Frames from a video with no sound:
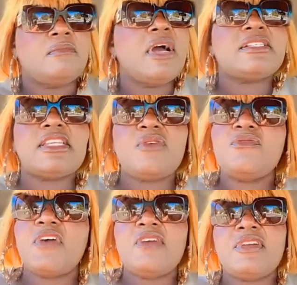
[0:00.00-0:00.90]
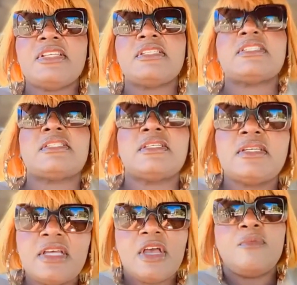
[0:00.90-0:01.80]
Marcia revivalist.
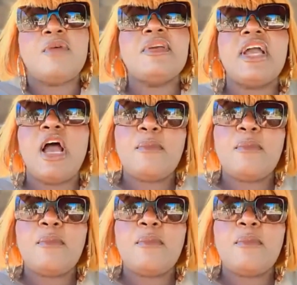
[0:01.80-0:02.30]
When me go